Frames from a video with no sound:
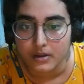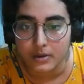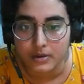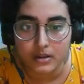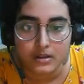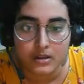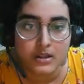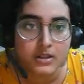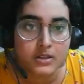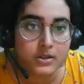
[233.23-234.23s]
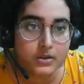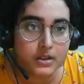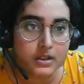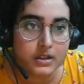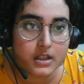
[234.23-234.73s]
Okay. So
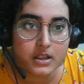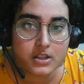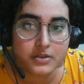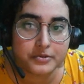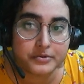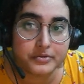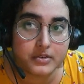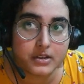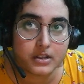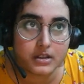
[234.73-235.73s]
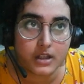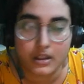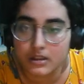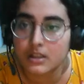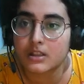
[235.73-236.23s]
in the case of
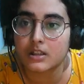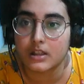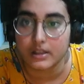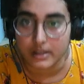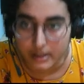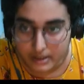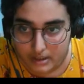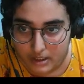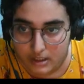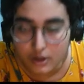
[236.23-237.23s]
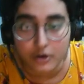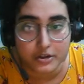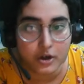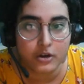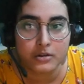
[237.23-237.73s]
technical writing or
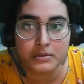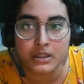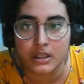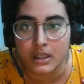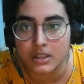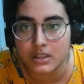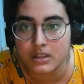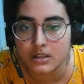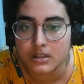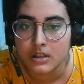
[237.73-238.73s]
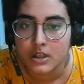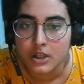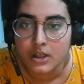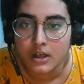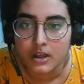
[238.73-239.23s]
documentation,
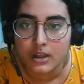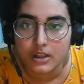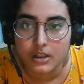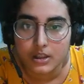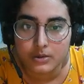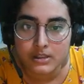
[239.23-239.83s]
you